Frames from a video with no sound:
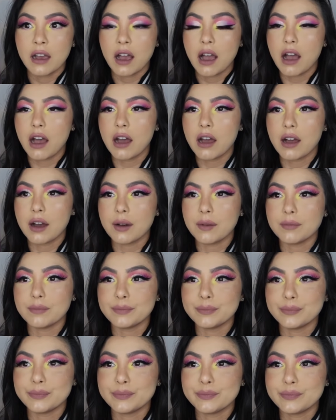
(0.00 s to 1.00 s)

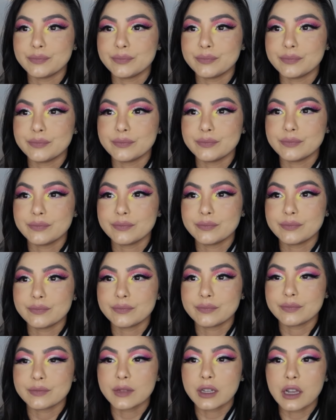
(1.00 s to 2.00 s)
um,
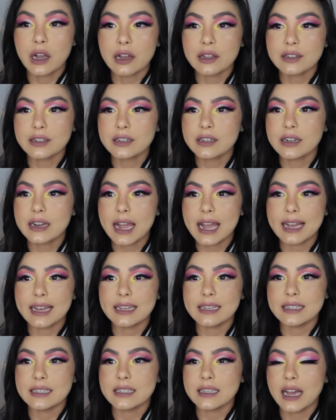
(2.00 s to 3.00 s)
color
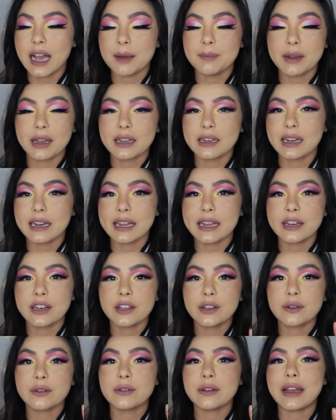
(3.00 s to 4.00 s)
and I'm not gonna lie to
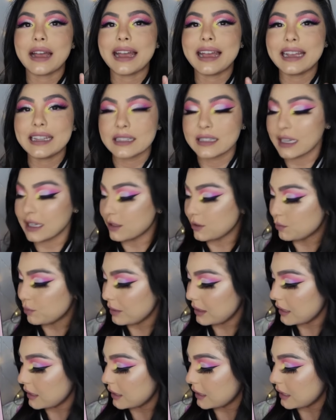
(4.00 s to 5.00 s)
you it's, it's
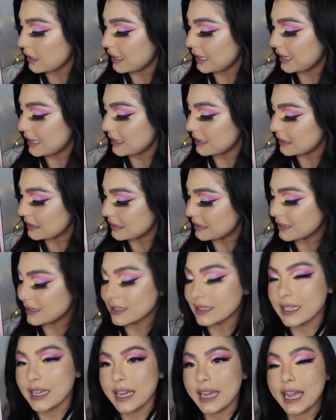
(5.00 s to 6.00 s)
really
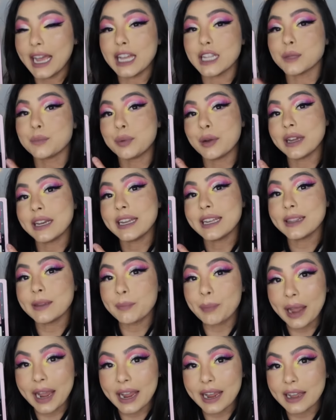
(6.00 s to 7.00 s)
it's pretty in the
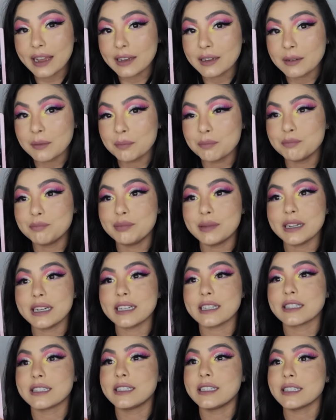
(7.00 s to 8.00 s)
pan but
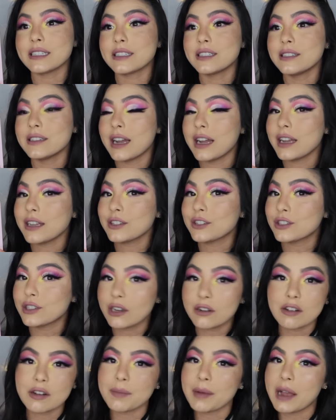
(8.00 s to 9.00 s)
it does not
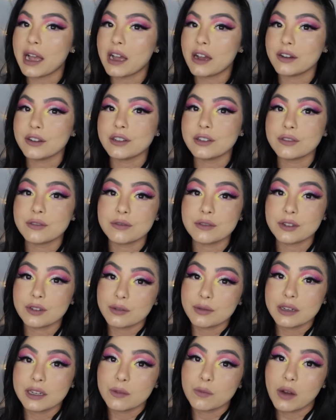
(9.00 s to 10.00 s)
show up how you you
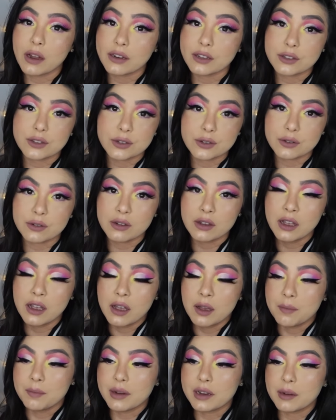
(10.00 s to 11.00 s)
really wanted to
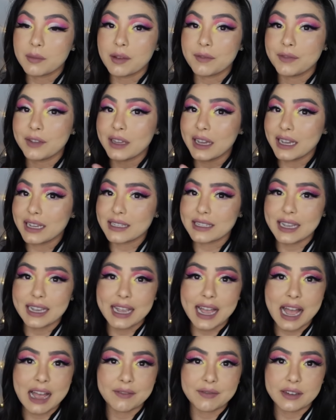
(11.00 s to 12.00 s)
but um if you guys like
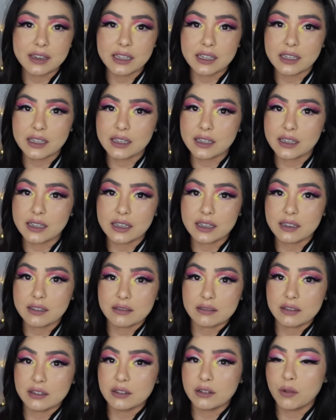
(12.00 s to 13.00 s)
have any
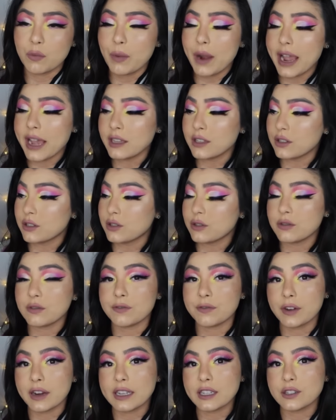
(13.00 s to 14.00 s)
you know ways to
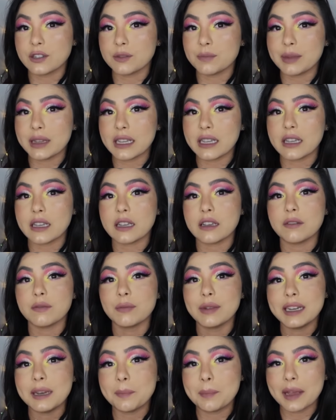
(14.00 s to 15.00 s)
for it to be
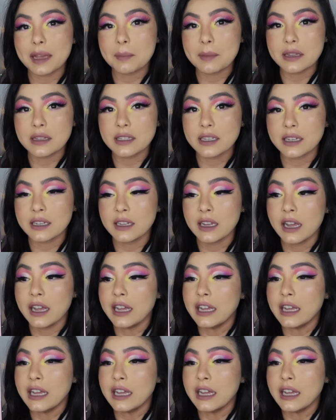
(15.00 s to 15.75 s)
really pigmented